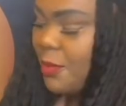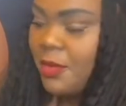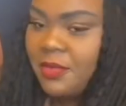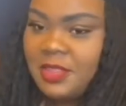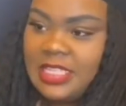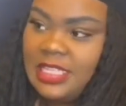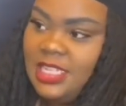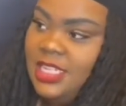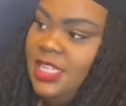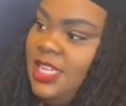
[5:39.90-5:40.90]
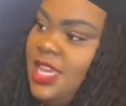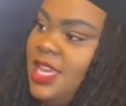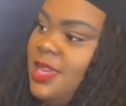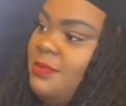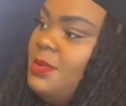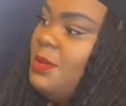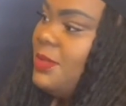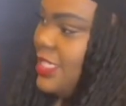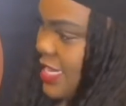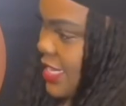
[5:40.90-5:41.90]
brother and sister, my
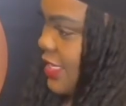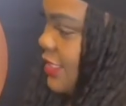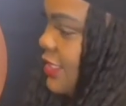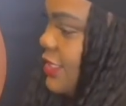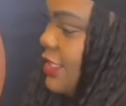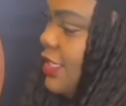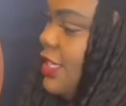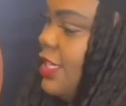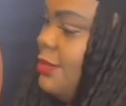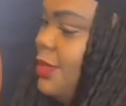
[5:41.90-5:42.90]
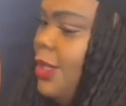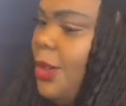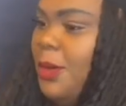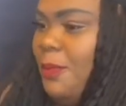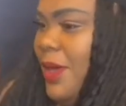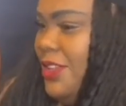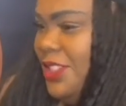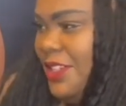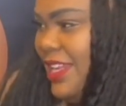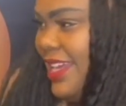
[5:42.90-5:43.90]
mum and dad, and a whole
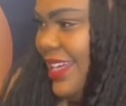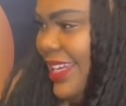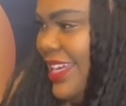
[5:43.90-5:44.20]
bunch of like